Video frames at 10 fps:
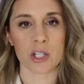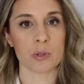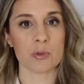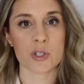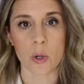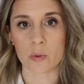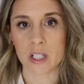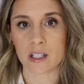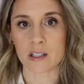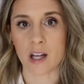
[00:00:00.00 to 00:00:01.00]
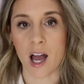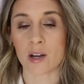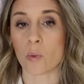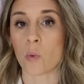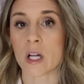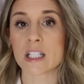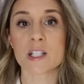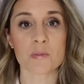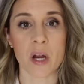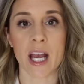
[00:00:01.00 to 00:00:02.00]
You don't need a lot. One
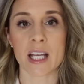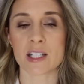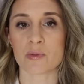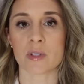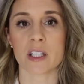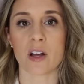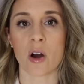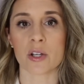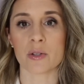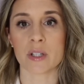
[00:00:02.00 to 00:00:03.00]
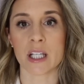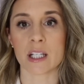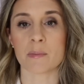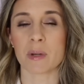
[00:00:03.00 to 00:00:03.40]
spray is really all you need,